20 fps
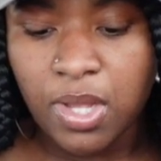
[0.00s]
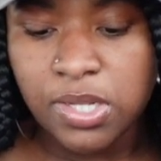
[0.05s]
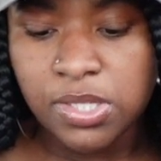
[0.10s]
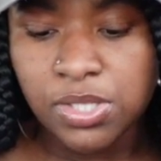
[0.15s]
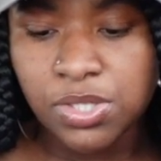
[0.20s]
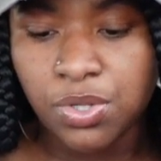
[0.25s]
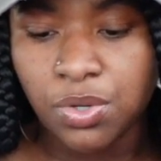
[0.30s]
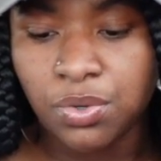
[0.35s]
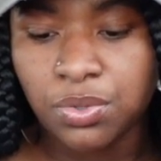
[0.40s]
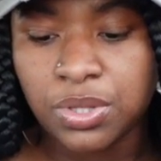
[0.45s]

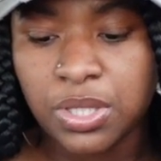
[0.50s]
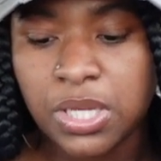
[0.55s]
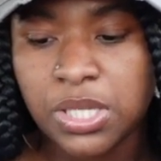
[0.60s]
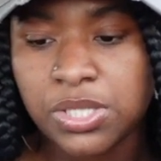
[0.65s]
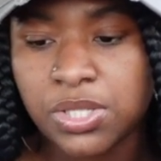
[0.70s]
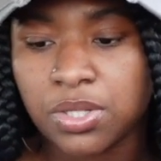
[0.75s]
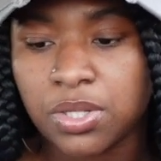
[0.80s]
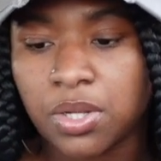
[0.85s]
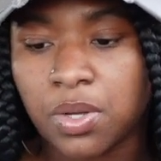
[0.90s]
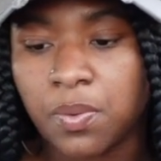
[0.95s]
So
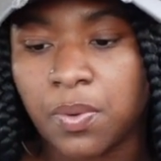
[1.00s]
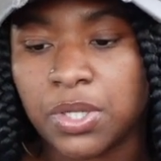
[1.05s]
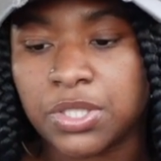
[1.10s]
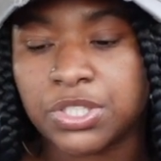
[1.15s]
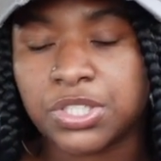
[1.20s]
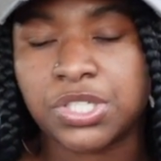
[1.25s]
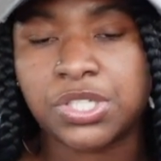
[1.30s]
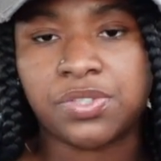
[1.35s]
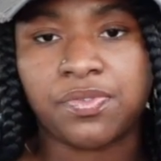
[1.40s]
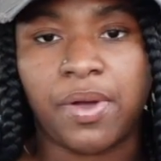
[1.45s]
these are the
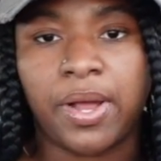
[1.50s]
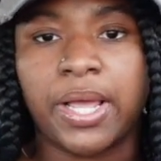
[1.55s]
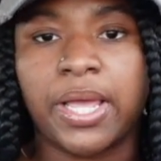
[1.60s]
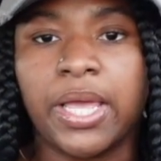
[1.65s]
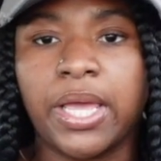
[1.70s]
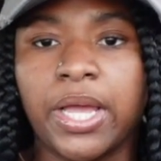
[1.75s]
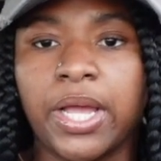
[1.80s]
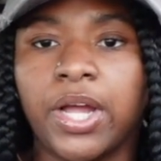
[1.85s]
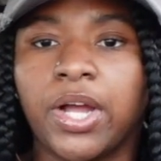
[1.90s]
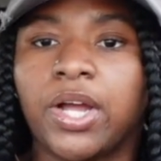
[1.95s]
questions right
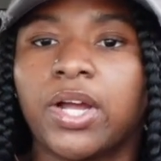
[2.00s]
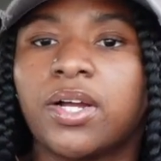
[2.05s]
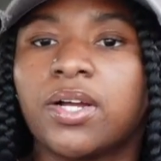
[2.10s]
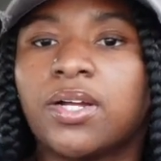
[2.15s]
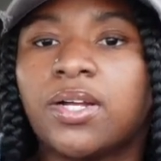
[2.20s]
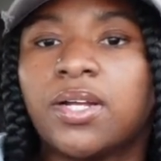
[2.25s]
here.